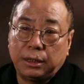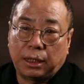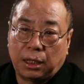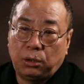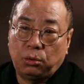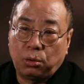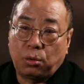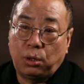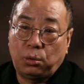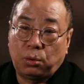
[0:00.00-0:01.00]
theater
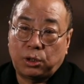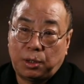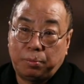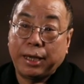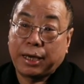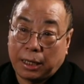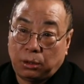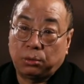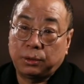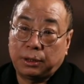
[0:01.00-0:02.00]
many times. The
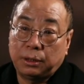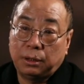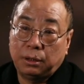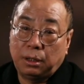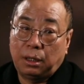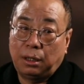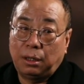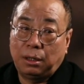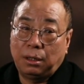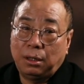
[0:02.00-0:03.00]
overseas viewers' uh,
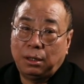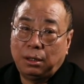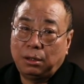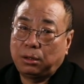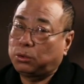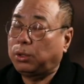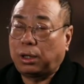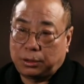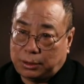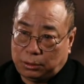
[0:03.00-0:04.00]
response was
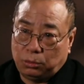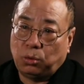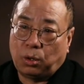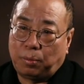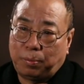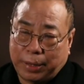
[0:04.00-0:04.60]
excellent. The